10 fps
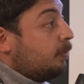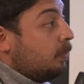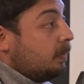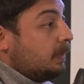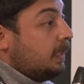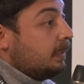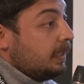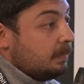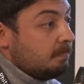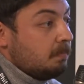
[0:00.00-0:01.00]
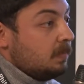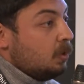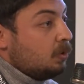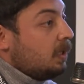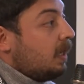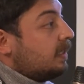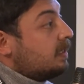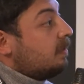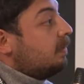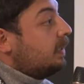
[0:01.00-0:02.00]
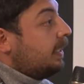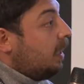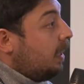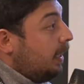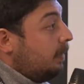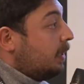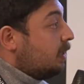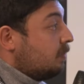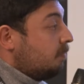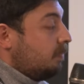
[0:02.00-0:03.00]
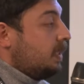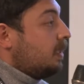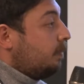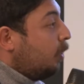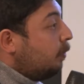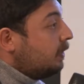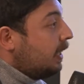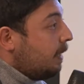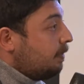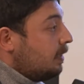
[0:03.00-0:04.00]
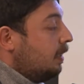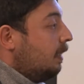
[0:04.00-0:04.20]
Probably like your targets are really high because these are popular apps.